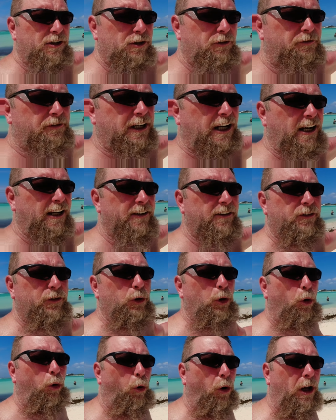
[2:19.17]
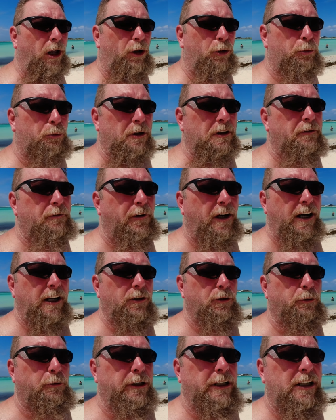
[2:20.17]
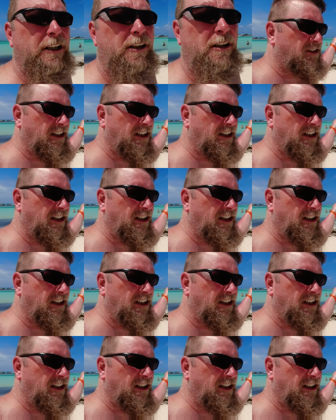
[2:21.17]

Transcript: You've got the oil refinery.